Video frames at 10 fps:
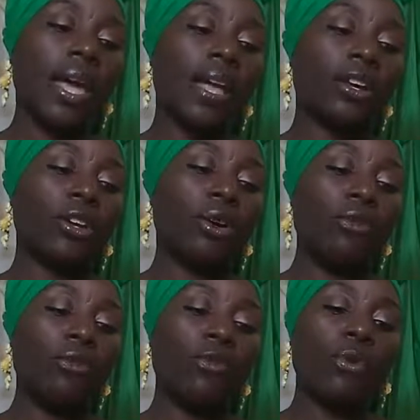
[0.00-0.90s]
and
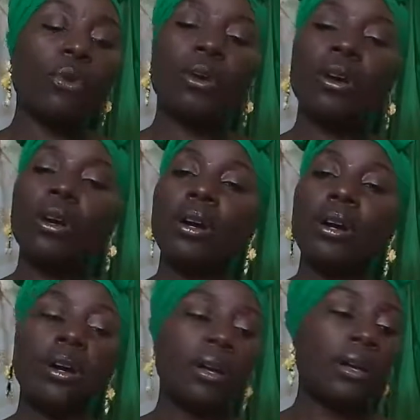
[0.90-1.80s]
go
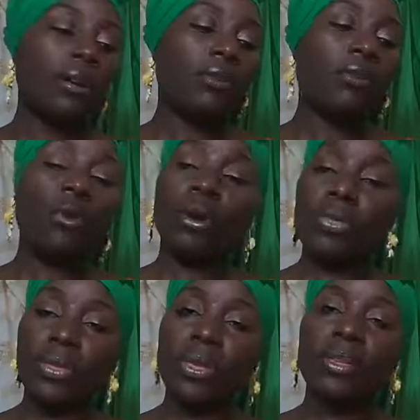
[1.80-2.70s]

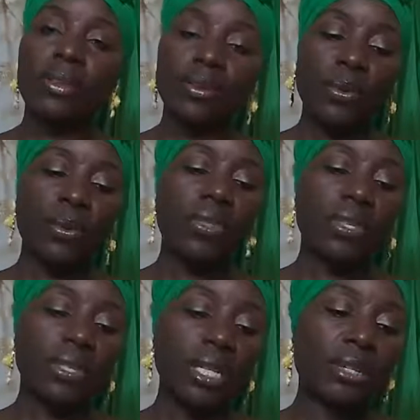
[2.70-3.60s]
forth with a
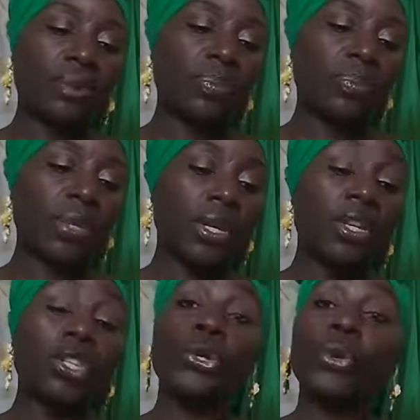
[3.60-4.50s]
zeal.
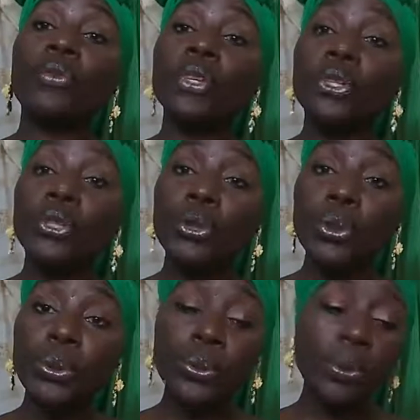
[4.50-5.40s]
Serving
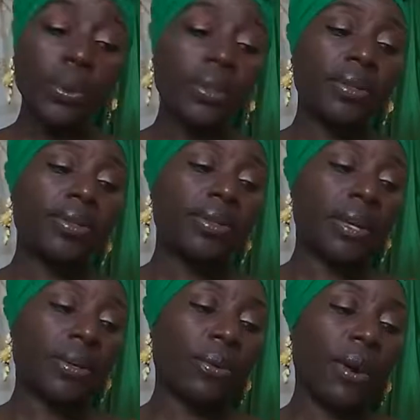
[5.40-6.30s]
you is
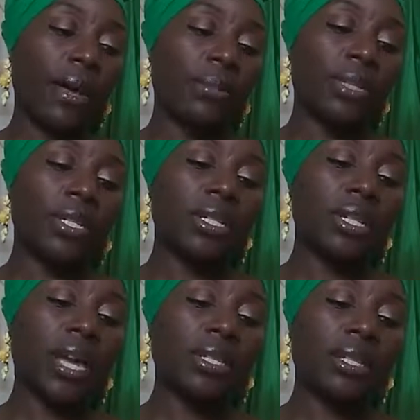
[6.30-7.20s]
not a crime. It is
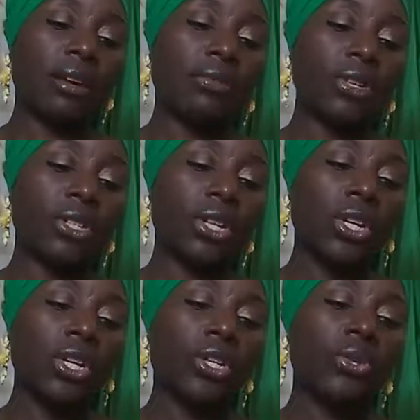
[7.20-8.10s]
not selfish.
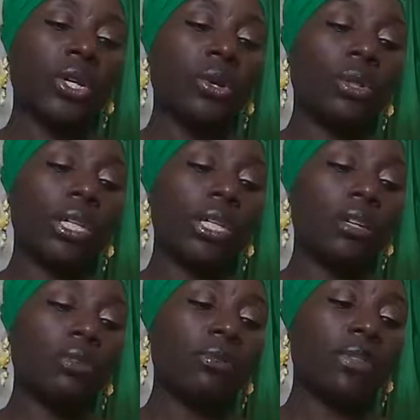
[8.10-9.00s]
You can only
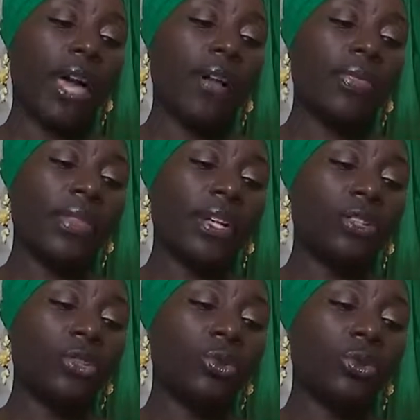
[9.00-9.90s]
give of
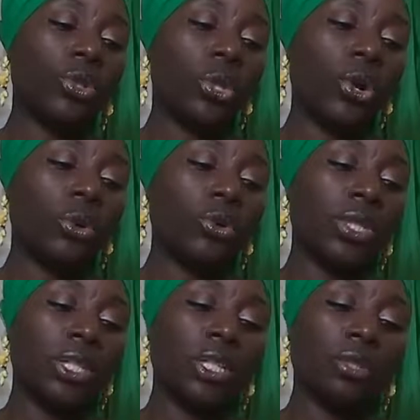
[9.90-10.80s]
that you know
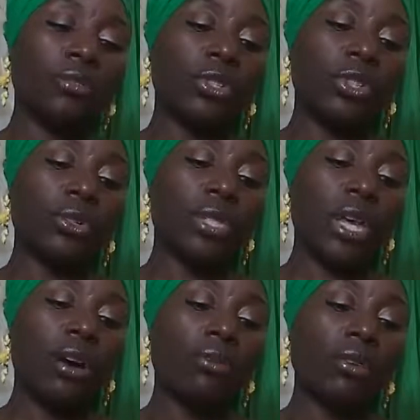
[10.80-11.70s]
to give to
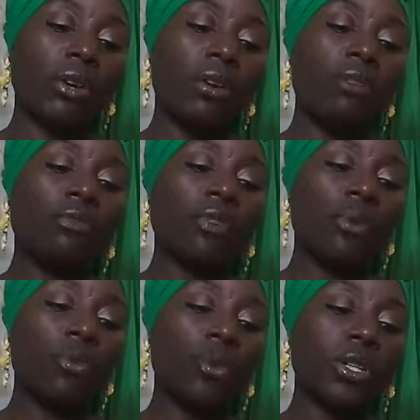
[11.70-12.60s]
yourself
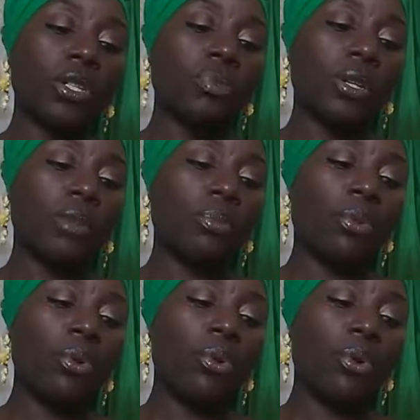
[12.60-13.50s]
from what's been
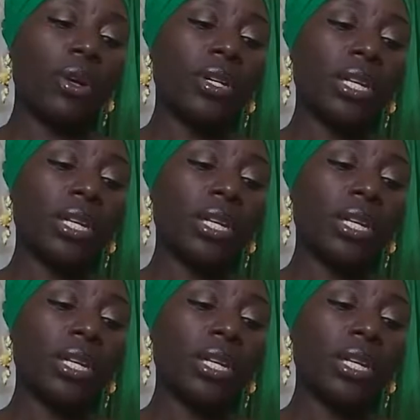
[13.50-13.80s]
poured